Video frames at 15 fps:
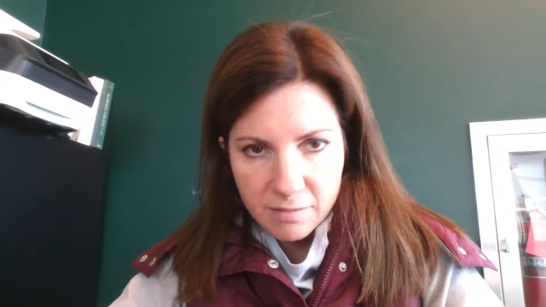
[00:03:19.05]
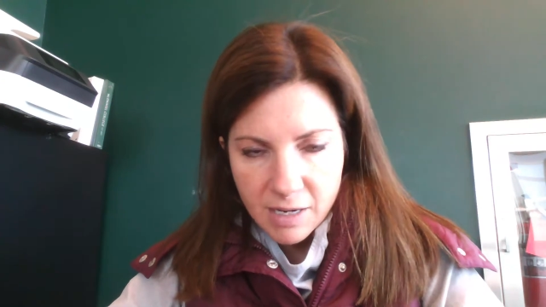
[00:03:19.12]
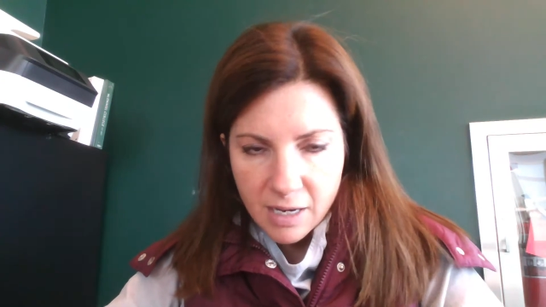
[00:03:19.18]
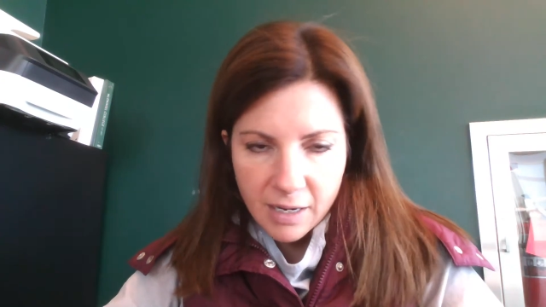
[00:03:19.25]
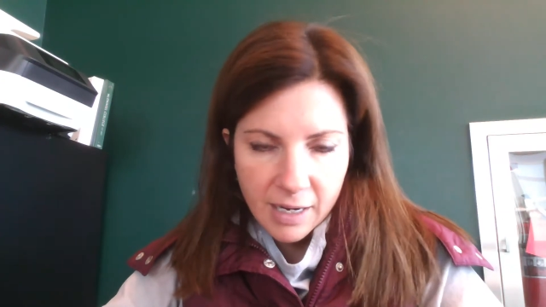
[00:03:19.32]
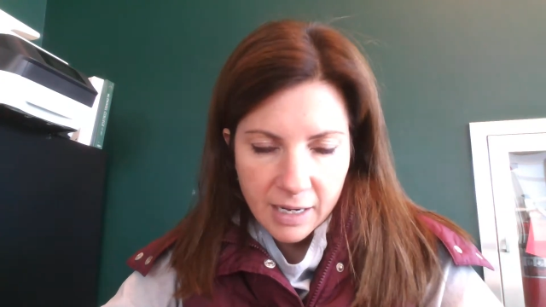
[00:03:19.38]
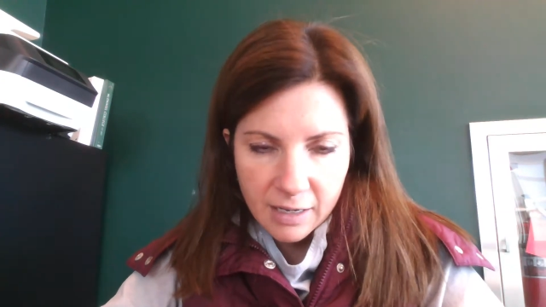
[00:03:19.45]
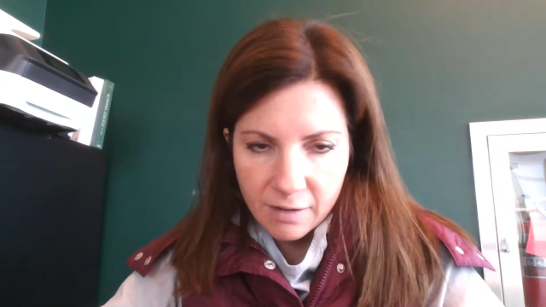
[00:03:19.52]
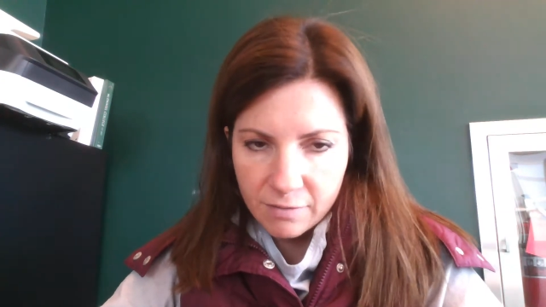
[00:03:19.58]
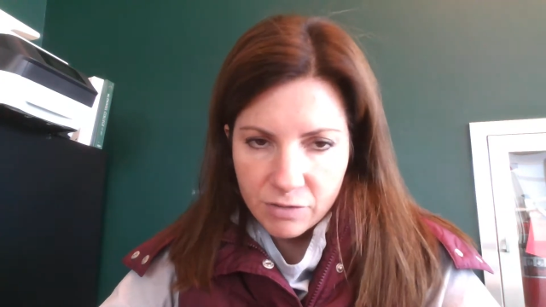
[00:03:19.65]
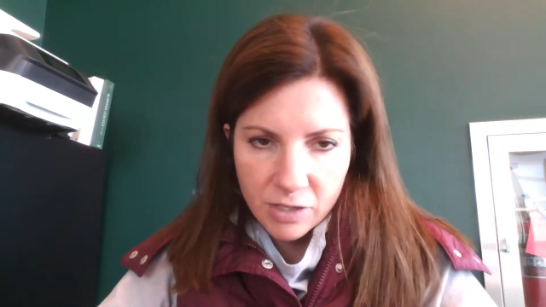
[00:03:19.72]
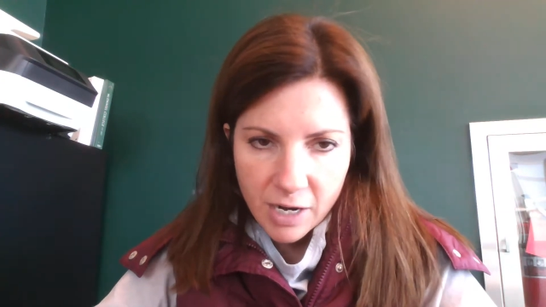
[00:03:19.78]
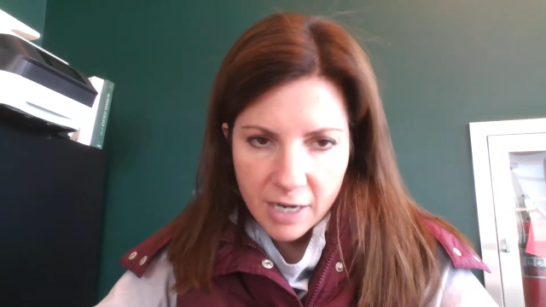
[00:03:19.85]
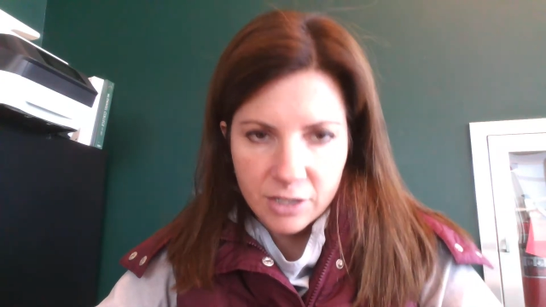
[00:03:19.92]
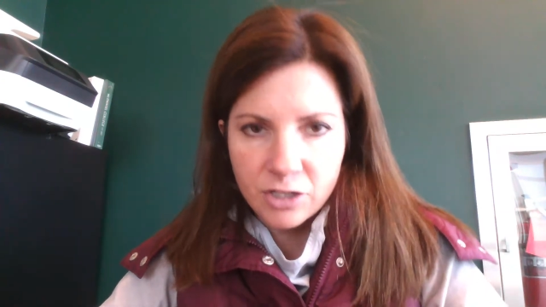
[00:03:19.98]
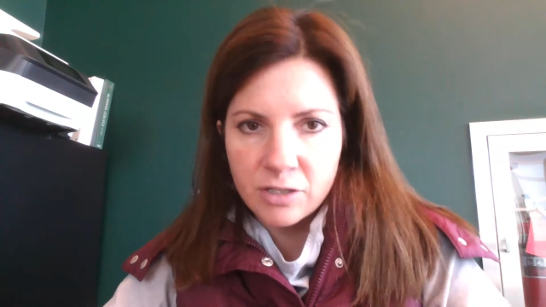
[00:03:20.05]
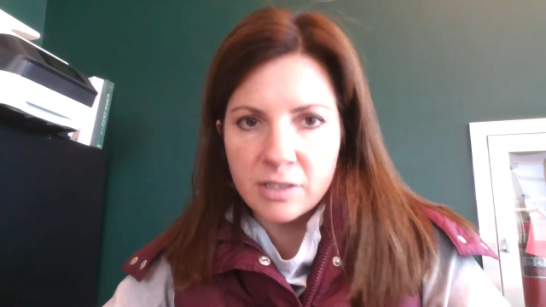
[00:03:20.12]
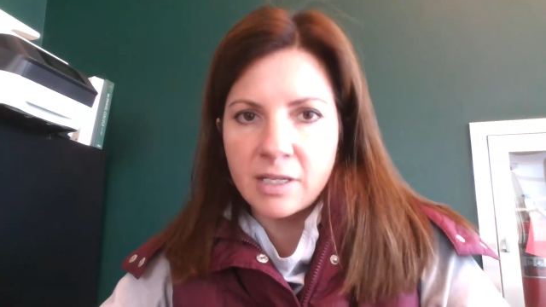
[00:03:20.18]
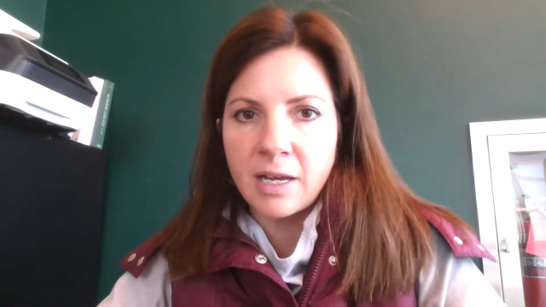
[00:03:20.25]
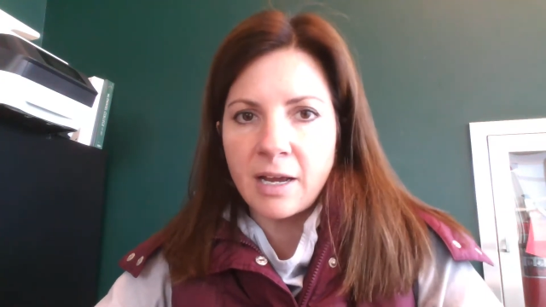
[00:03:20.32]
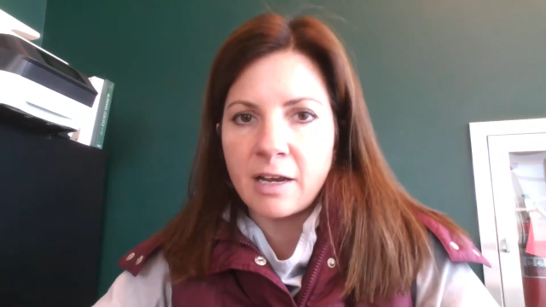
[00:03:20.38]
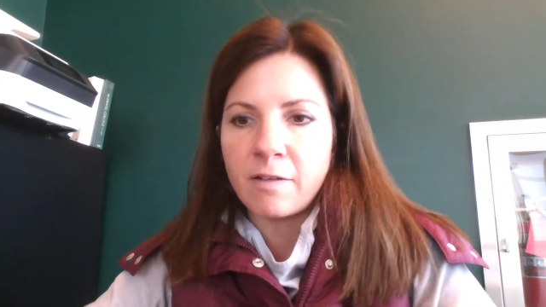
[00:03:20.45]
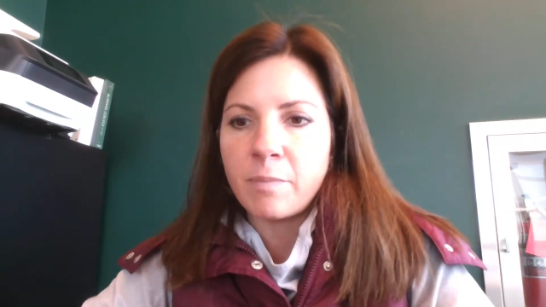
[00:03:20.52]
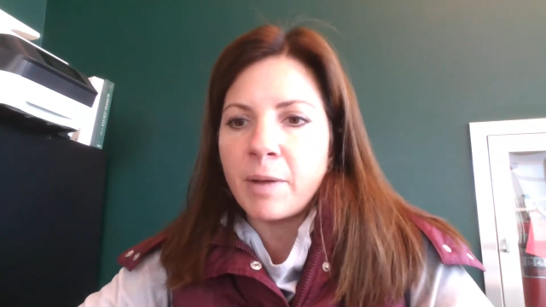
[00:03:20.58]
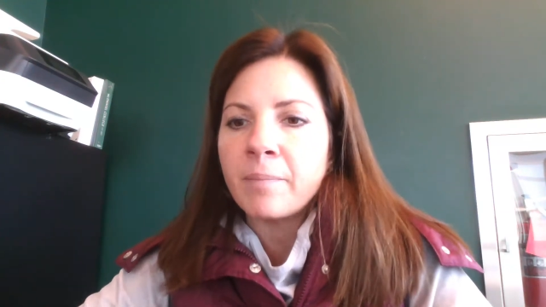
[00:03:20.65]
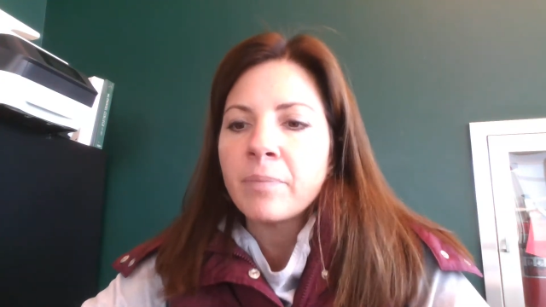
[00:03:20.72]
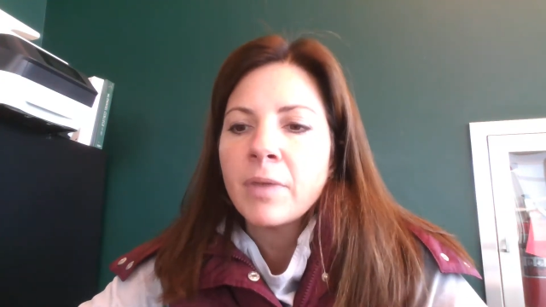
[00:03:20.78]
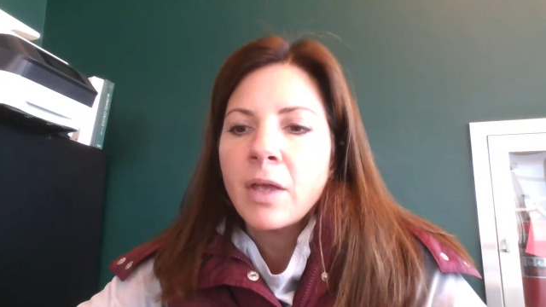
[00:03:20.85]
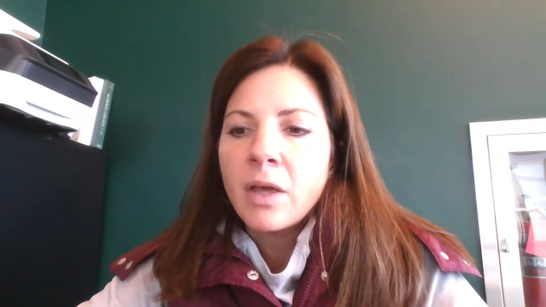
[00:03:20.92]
not kind of, sorry, I shouldn't say kind of, but